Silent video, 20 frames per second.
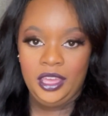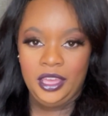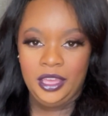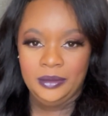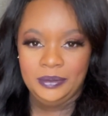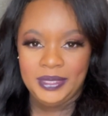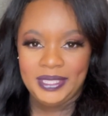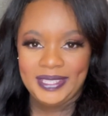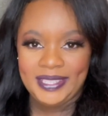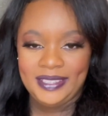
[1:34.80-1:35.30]

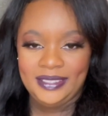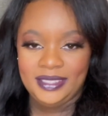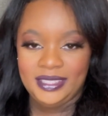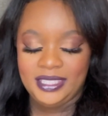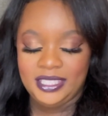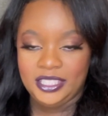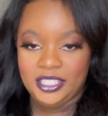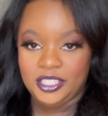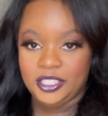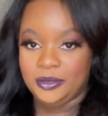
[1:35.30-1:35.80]
skin
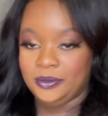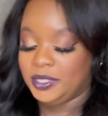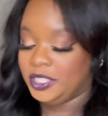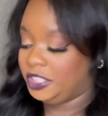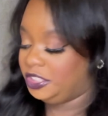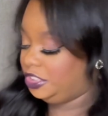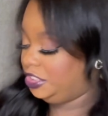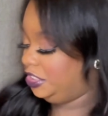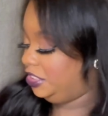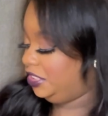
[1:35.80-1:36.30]
systems
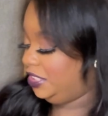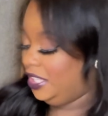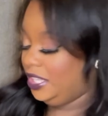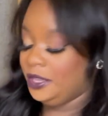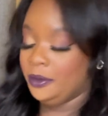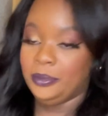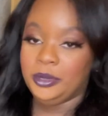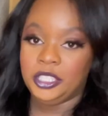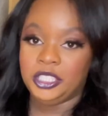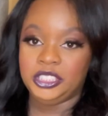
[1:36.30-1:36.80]
such as the
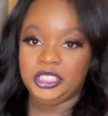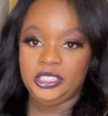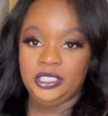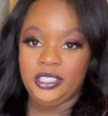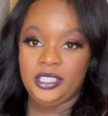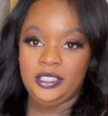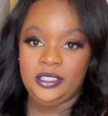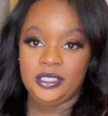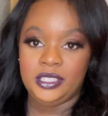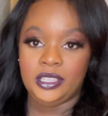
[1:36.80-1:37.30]
Obagi
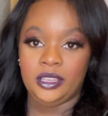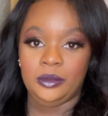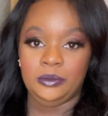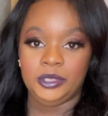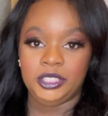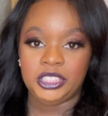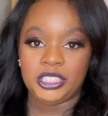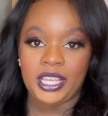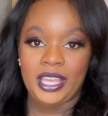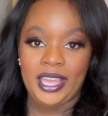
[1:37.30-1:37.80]
Nu-DERM,
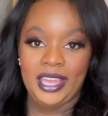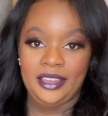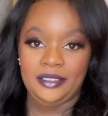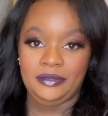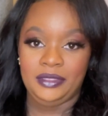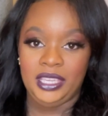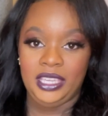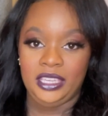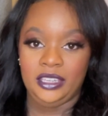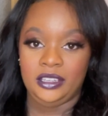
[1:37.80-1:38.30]
which I have
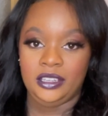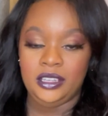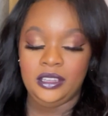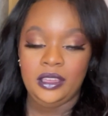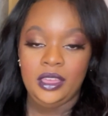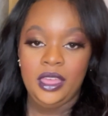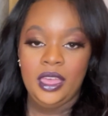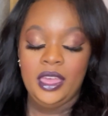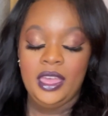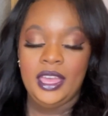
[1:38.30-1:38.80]
here,
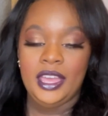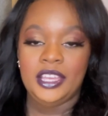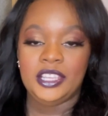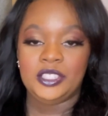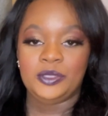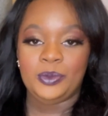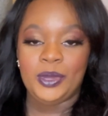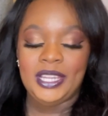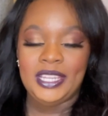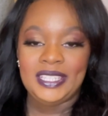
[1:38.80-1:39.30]
as
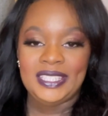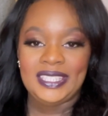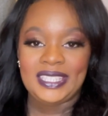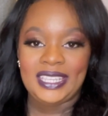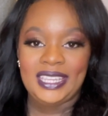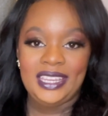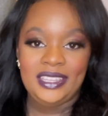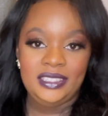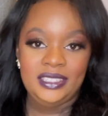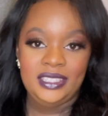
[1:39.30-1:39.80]
well as
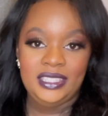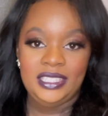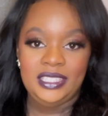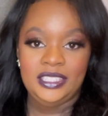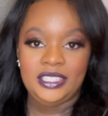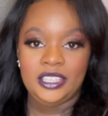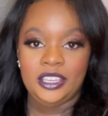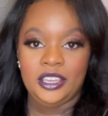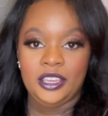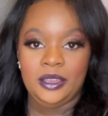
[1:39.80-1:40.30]

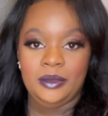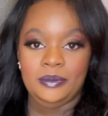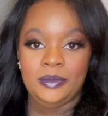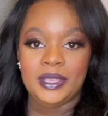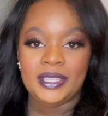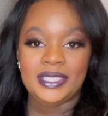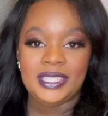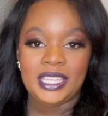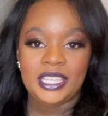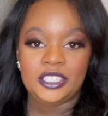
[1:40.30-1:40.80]
Cleansiderm,
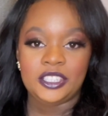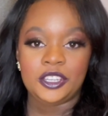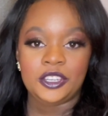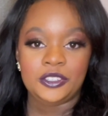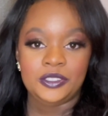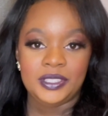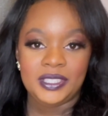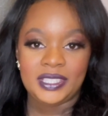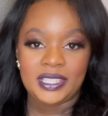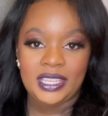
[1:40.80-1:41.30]
ZO
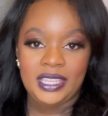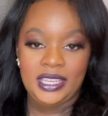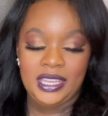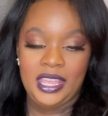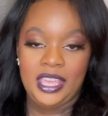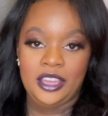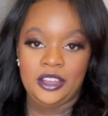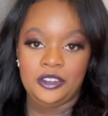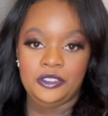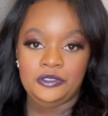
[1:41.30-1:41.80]
Skin
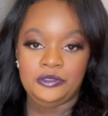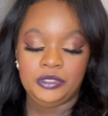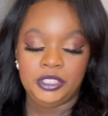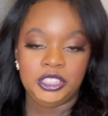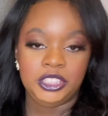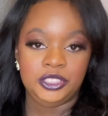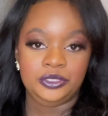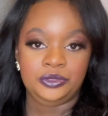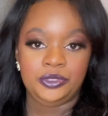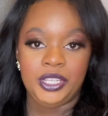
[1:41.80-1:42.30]
Health, which
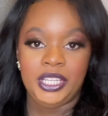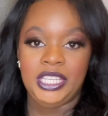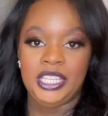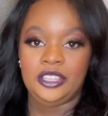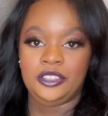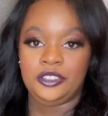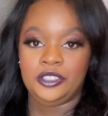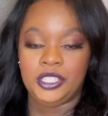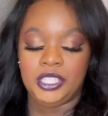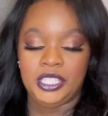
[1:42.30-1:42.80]
is really
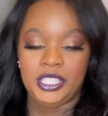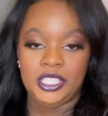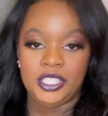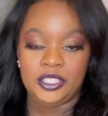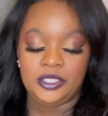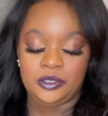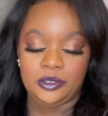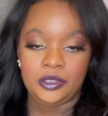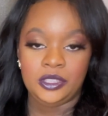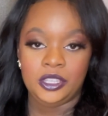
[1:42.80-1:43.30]
good and is,
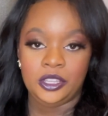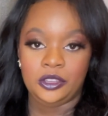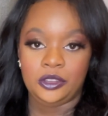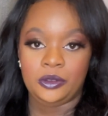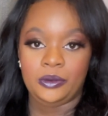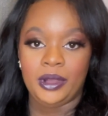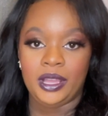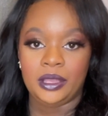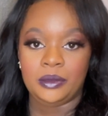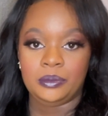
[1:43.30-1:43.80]

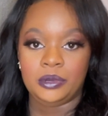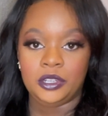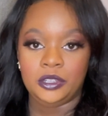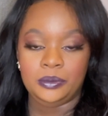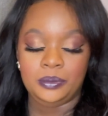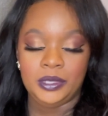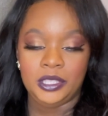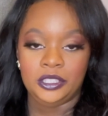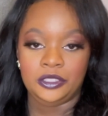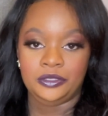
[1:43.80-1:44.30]
quite
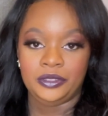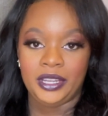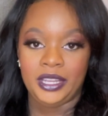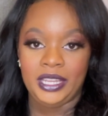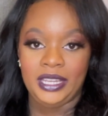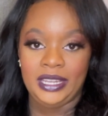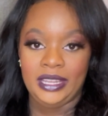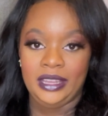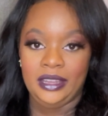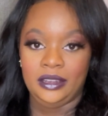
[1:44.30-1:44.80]
popular right
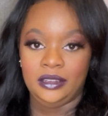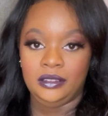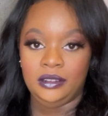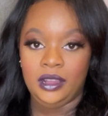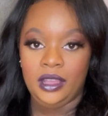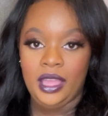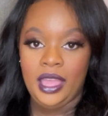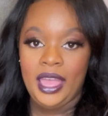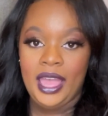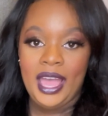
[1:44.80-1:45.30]
now,
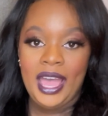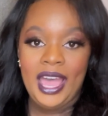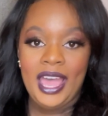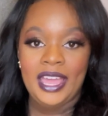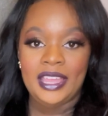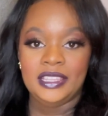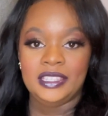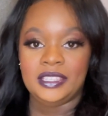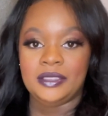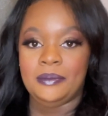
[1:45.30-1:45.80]

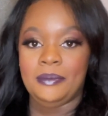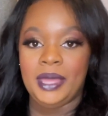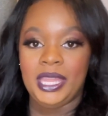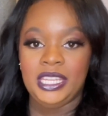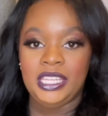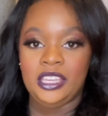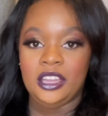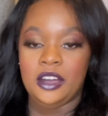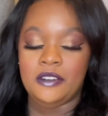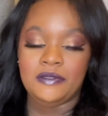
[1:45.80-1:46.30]
and
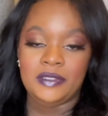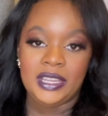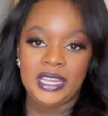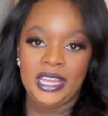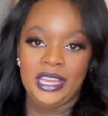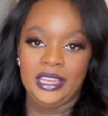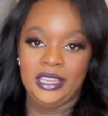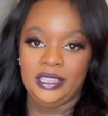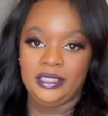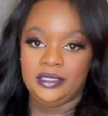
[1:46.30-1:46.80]
many other
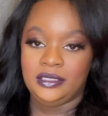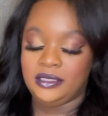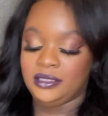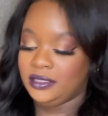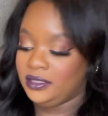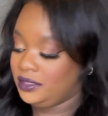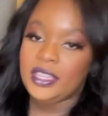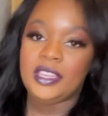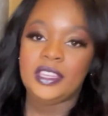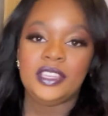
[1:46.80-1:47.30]

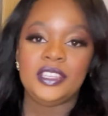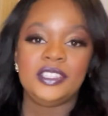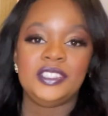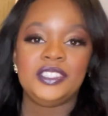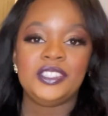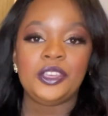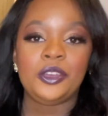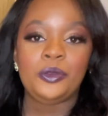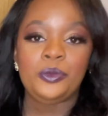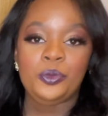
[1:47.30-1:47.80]
lines.
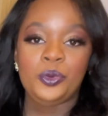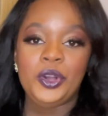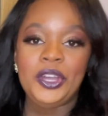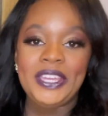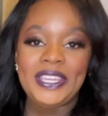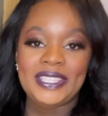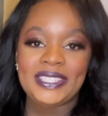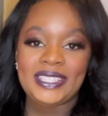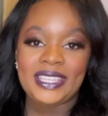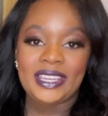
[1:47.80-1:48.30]
So what
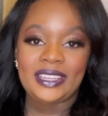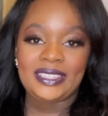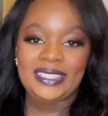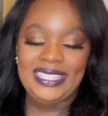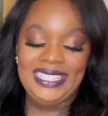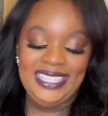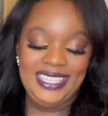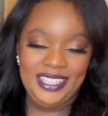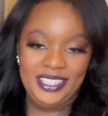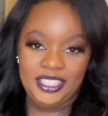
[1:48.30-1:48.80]

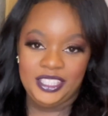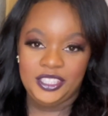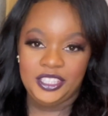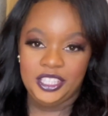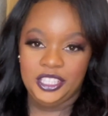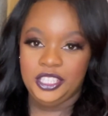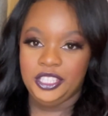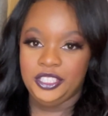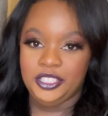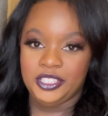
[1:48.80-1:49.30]
exactly is the
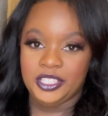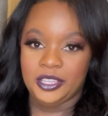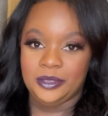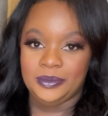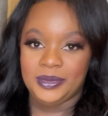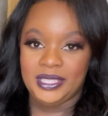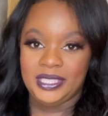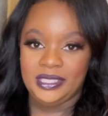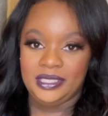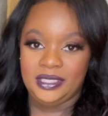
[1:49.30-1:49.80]
NuDerm
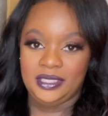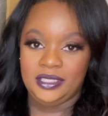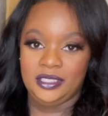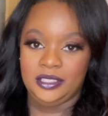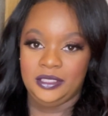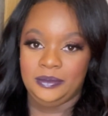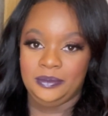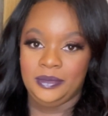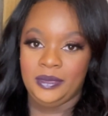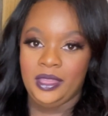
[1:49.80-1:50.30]

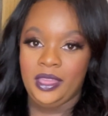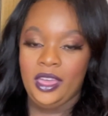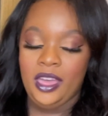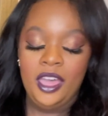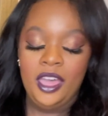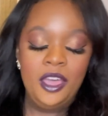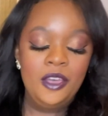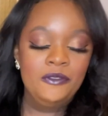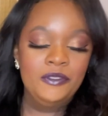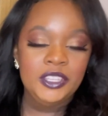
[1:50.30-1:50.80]
system?
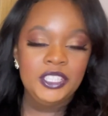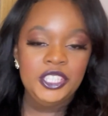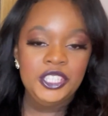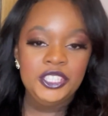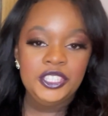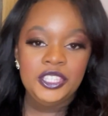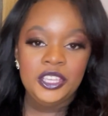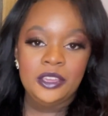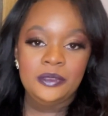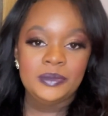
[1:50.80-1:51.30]
The
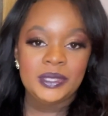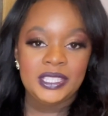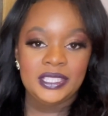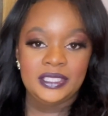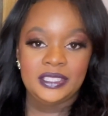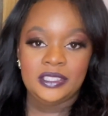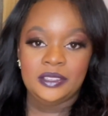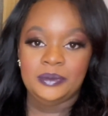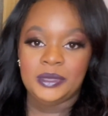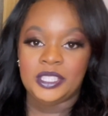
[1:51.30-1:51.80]
NuDerm
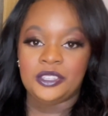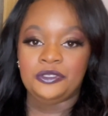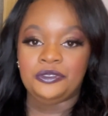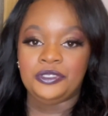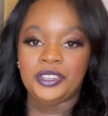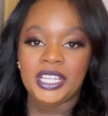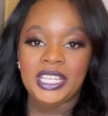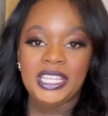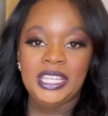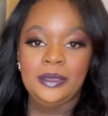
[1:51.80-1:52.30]
system is a
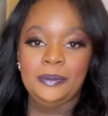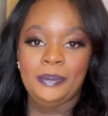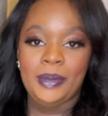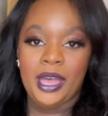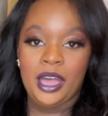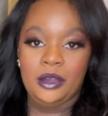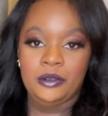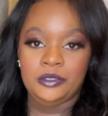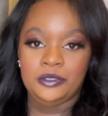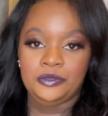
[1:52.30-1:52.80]
really
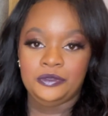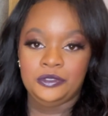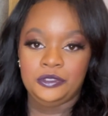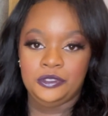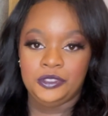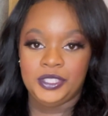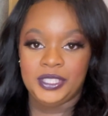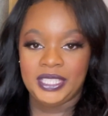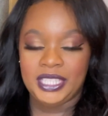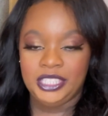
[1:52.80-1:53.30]
powerful
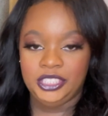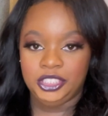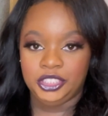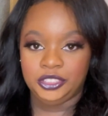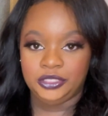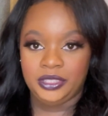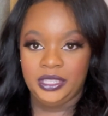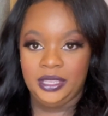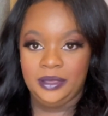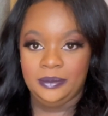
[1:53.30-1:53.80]
skin
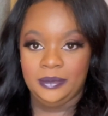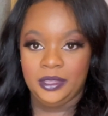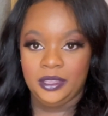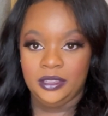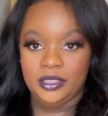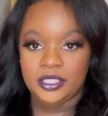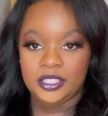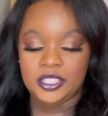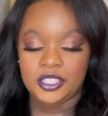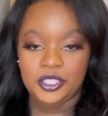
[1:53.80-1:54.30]

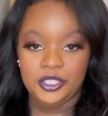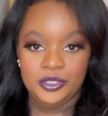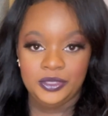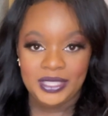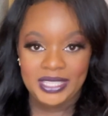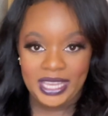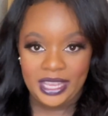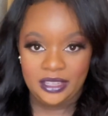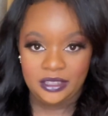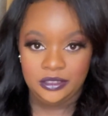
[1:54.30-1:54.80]
treatment to
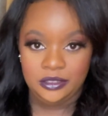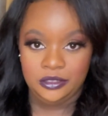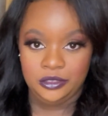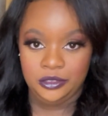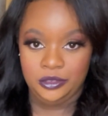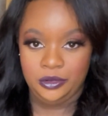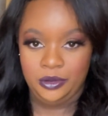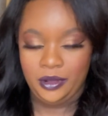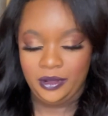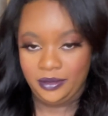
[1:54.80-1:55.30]

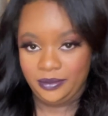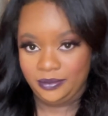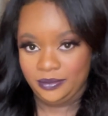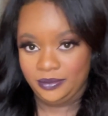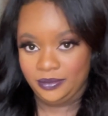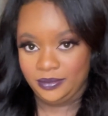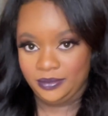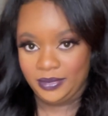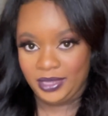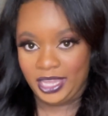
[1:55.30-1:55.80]
tackle
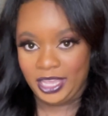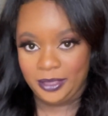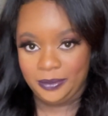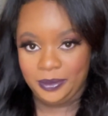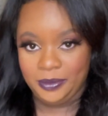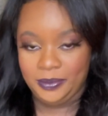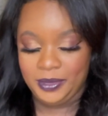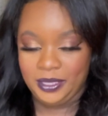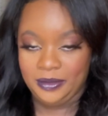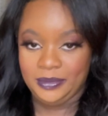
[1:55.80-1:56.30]

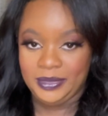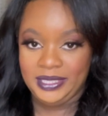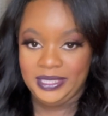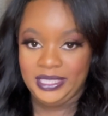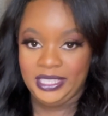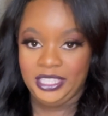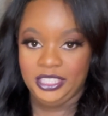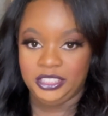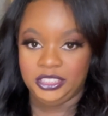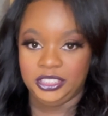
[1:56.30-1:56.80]

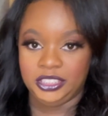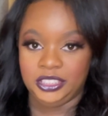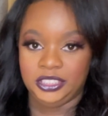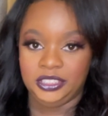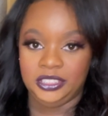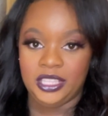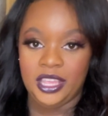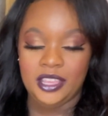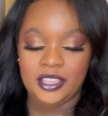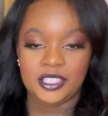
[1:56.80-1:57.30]

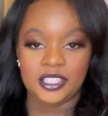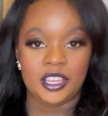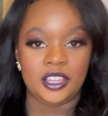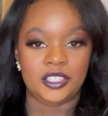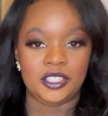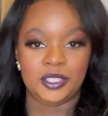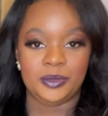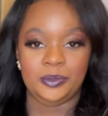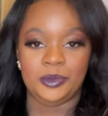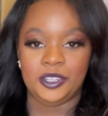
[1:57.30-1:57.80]
hyperpigmentation,
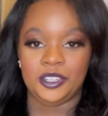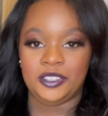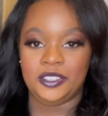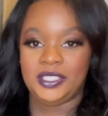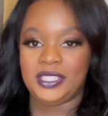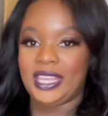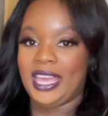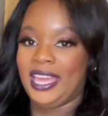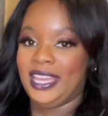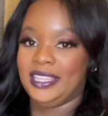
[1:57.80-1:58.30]
sunspots
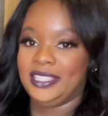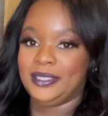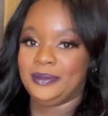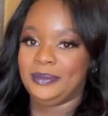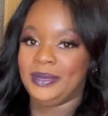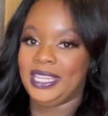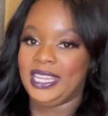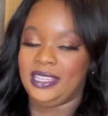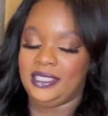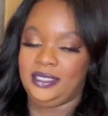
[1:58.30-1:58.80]
and
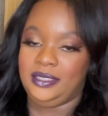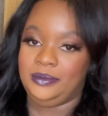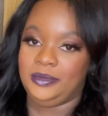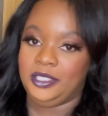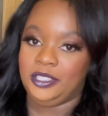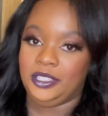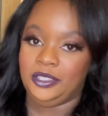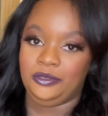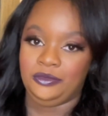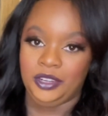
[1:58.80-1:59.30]

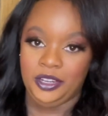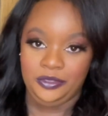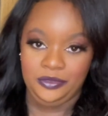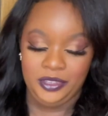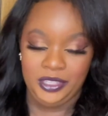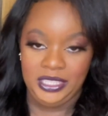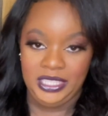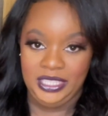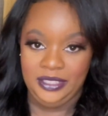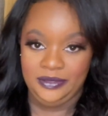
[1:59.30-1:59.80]
melasma, rough
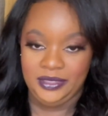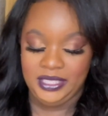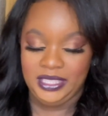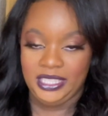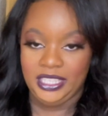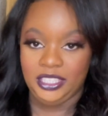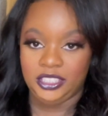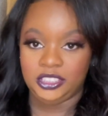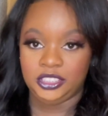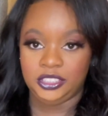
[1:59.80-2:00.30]
uneven
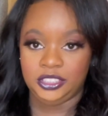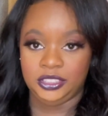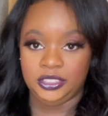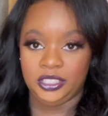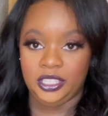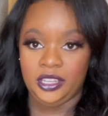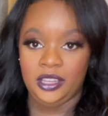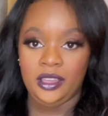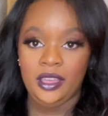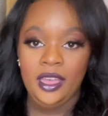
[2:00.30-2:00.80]

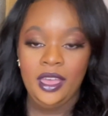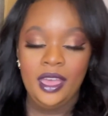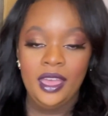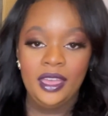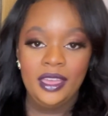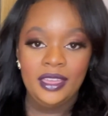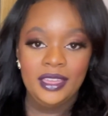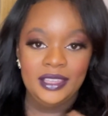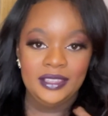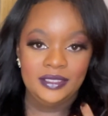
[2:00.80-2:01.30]
texture
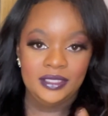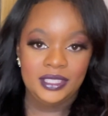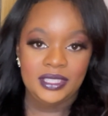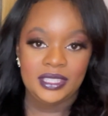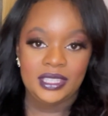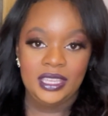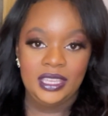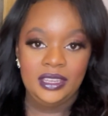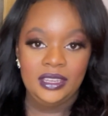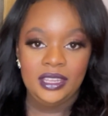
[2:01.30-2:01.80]
in
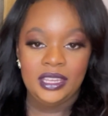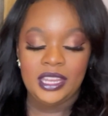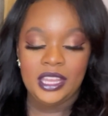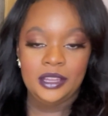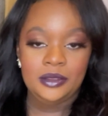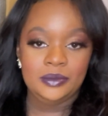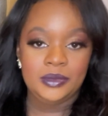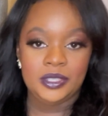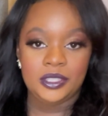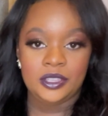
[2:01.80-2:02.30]
skin, and help to